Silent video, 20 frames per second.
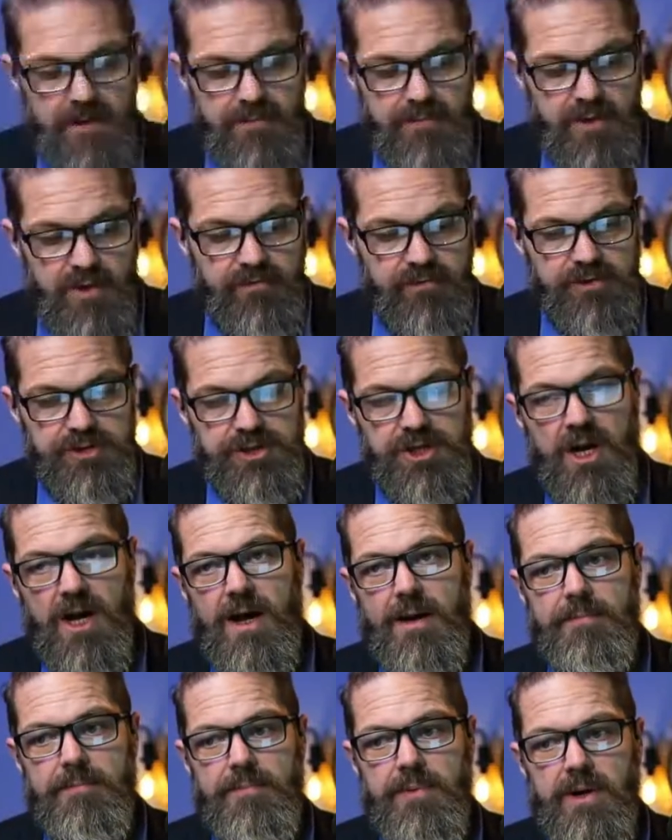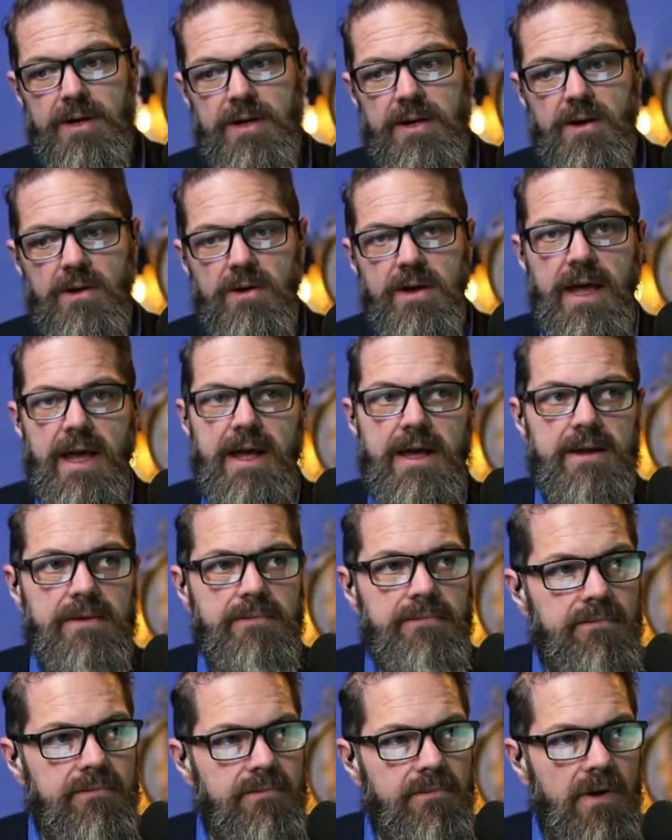a beautiful job, but
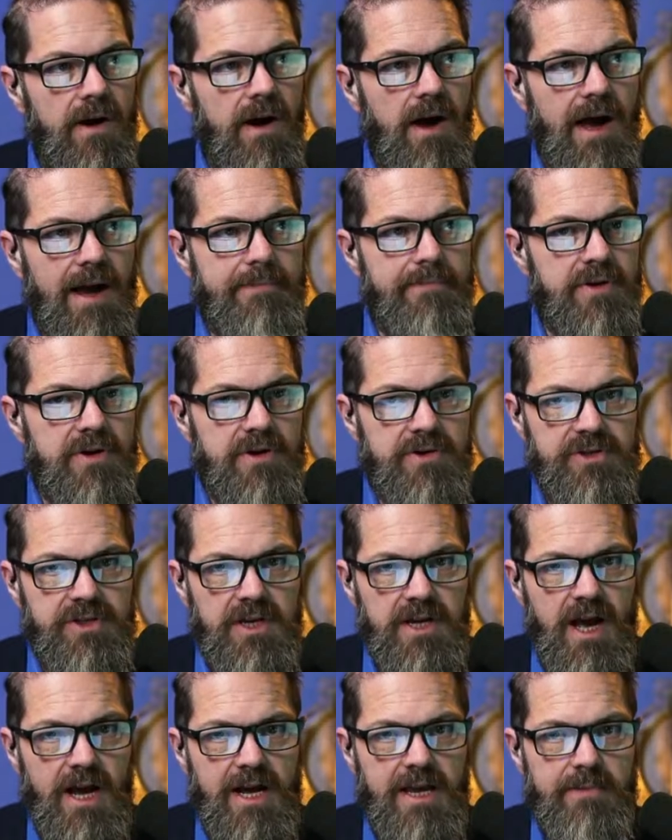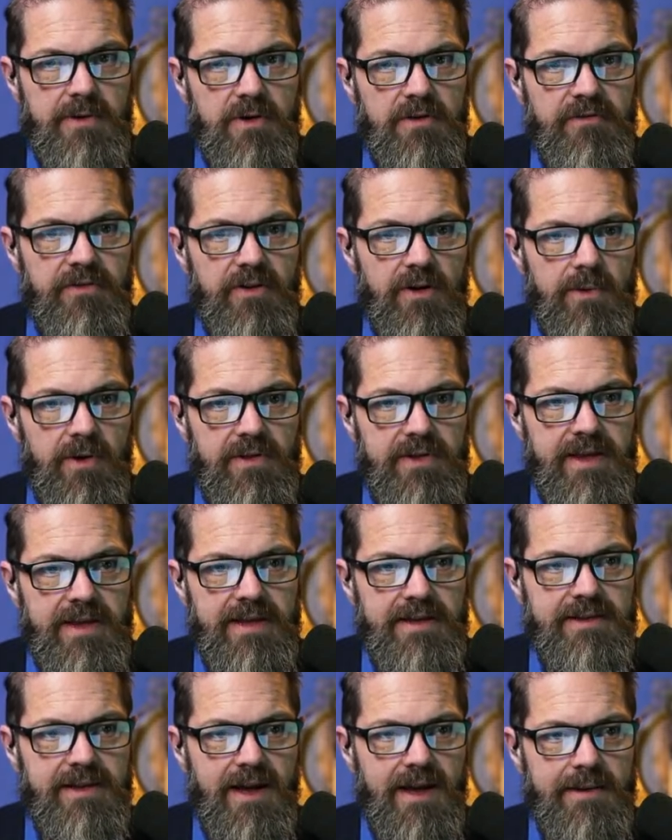okay, I produced a documentary film on the
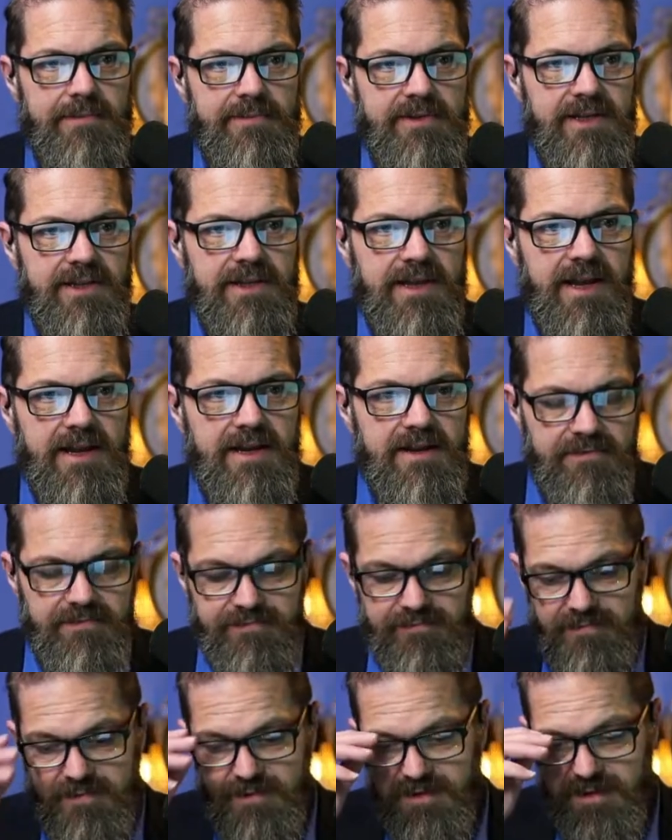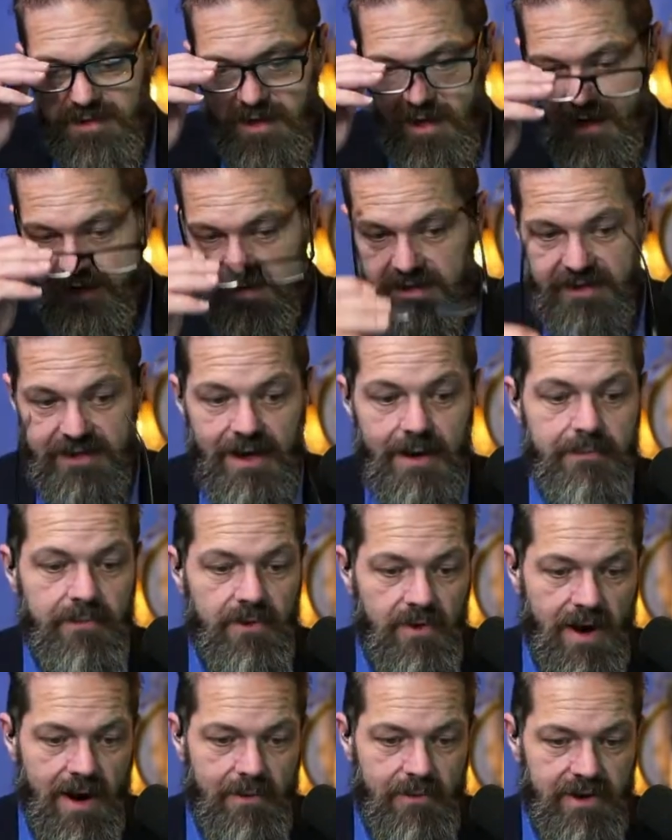end times at the end of
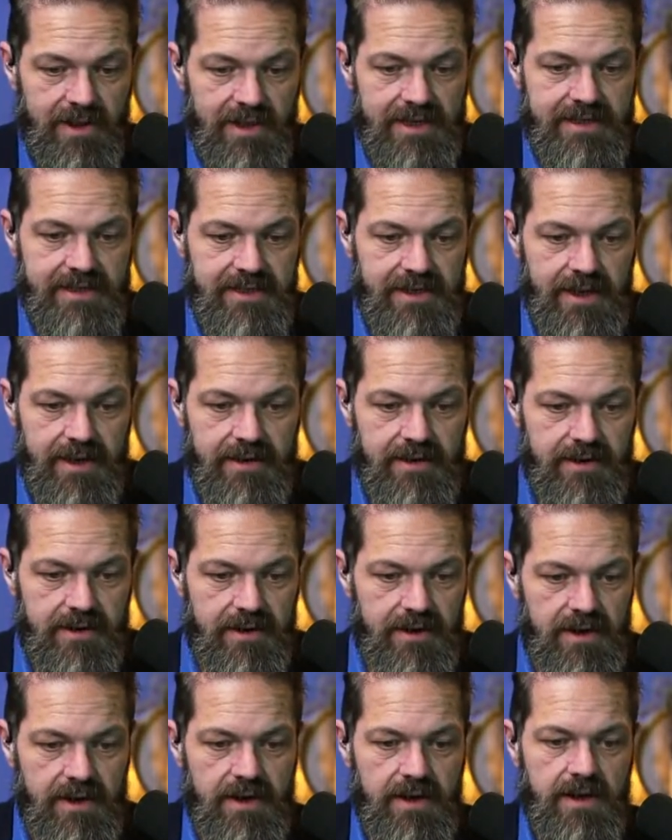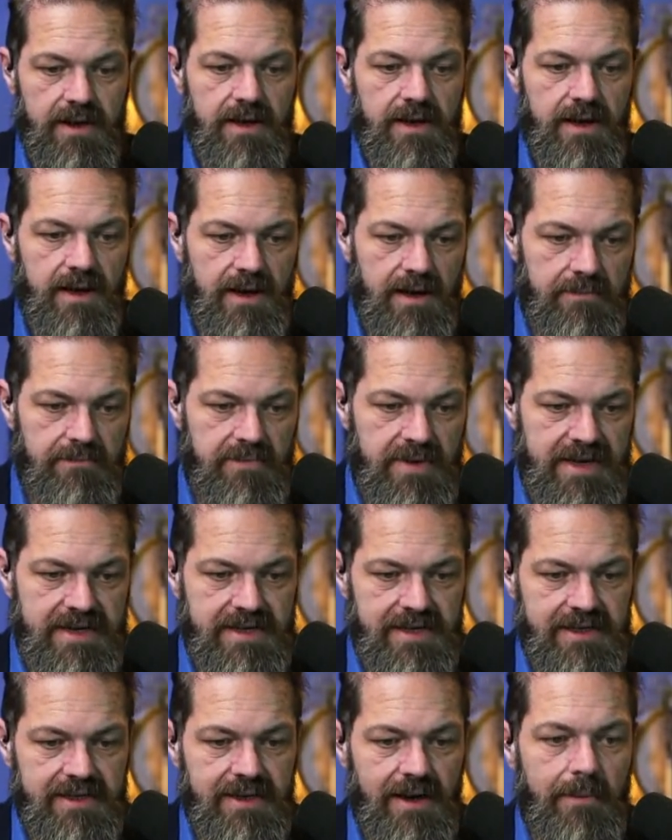December. I released it
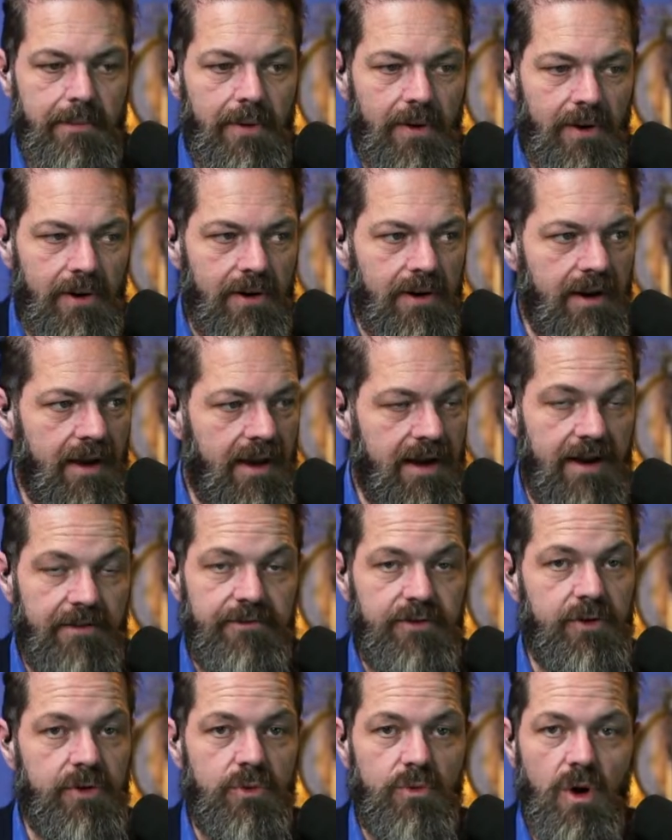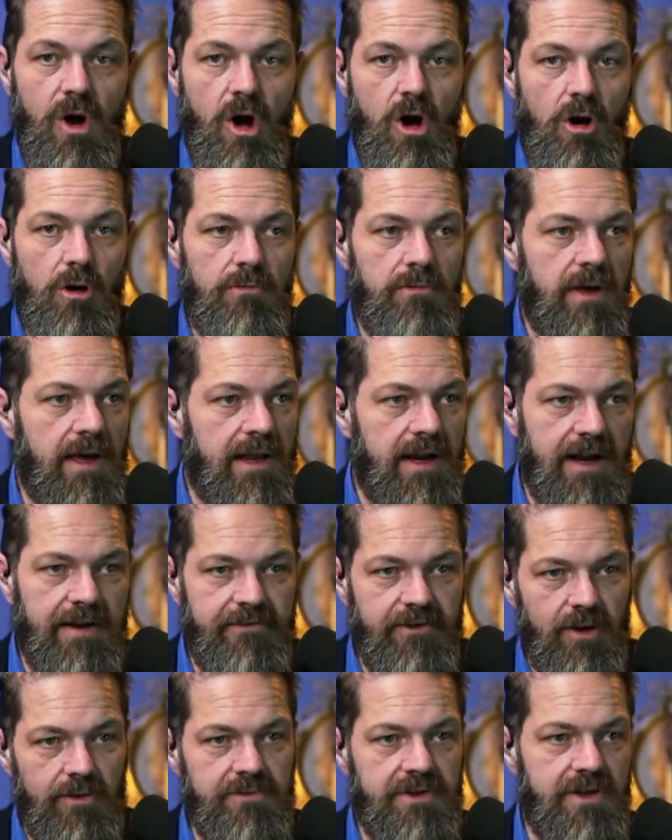mid-December, and I flew to Rome, and
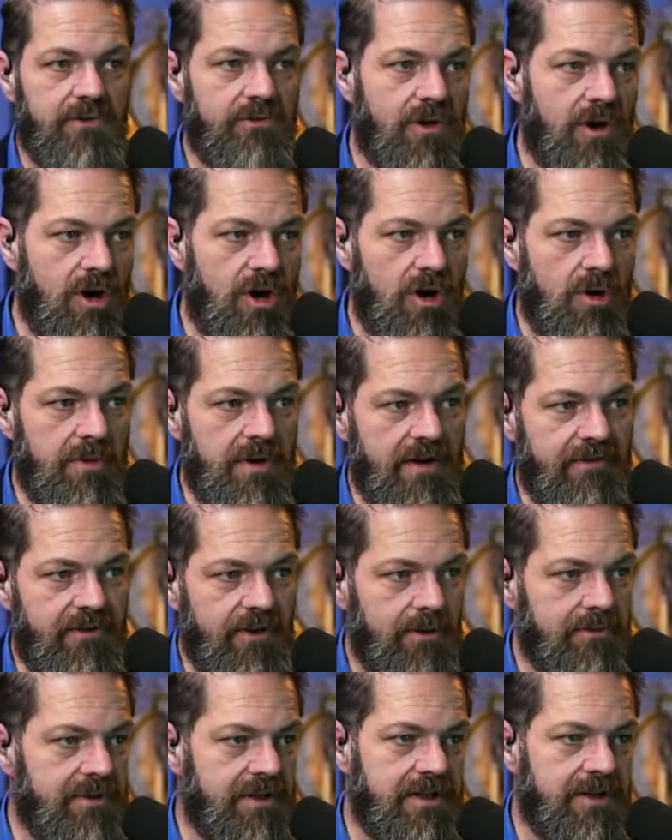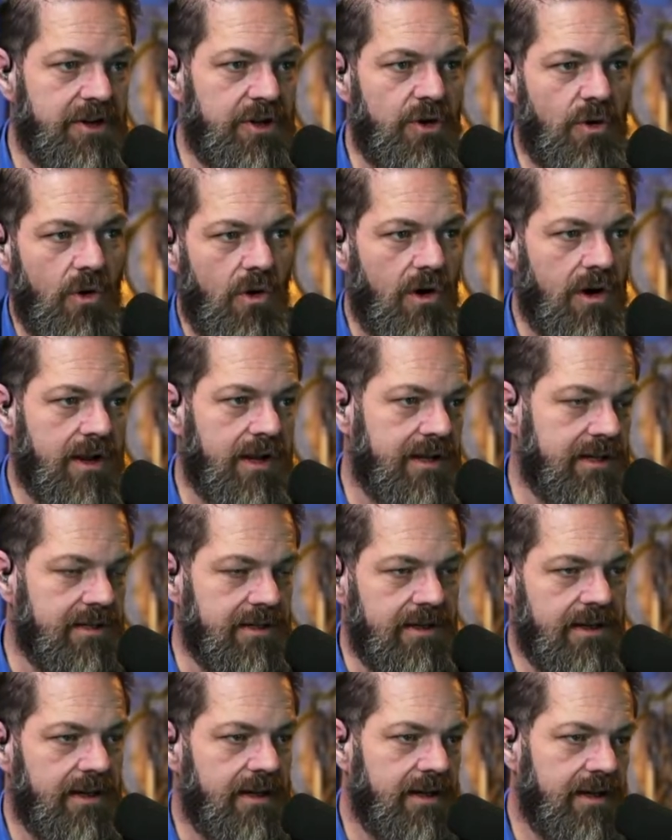I filmed in Rome, and I filmed in New York,
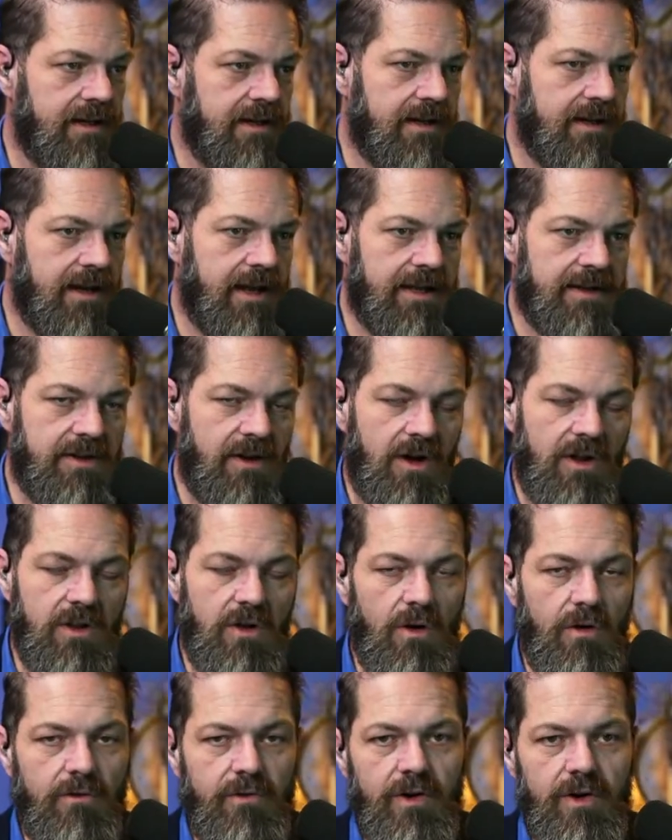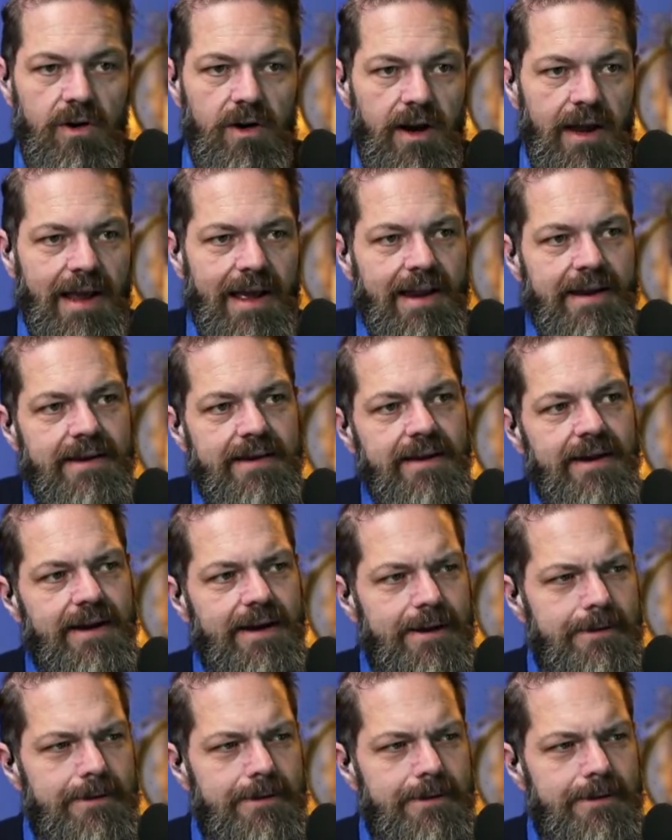and all over. And